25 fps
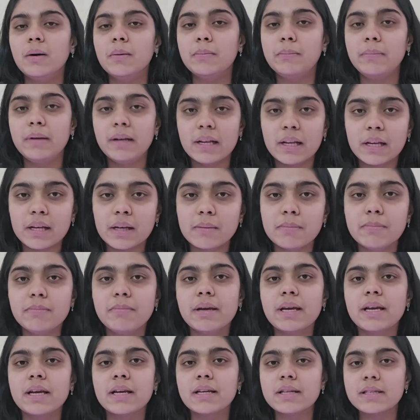building a
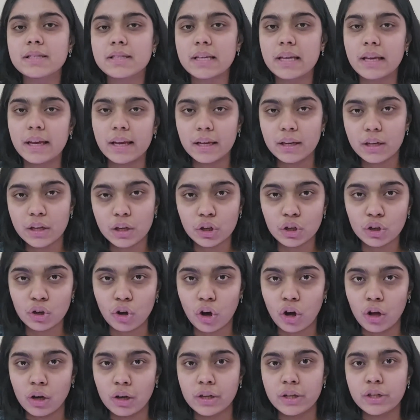base, gaining
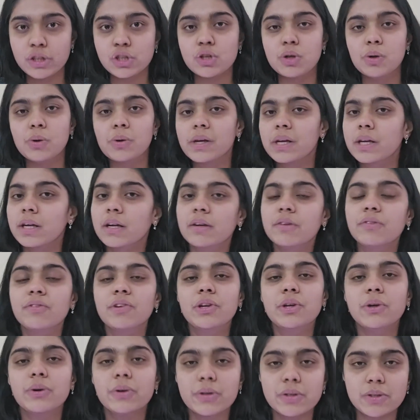knowledge, looking at
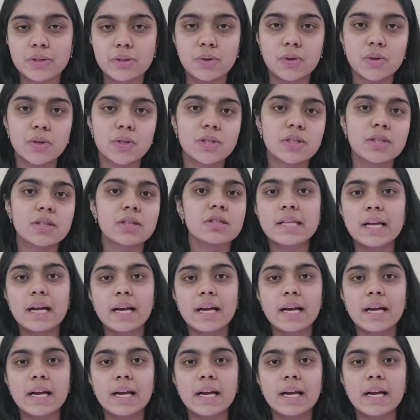video resources,